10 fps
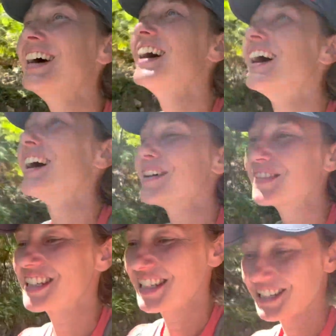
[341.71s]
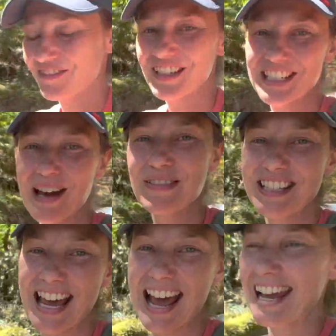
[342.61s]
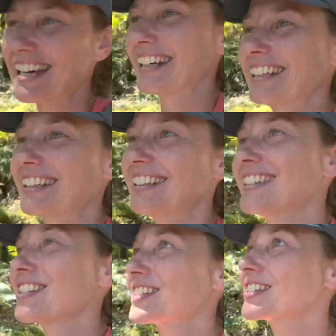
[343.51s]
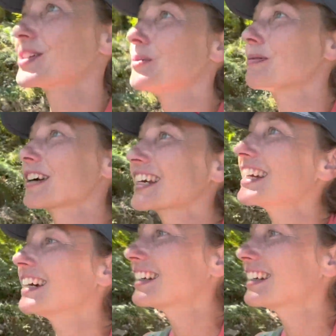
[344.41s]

but it's a different time of day, and it's just so pretty.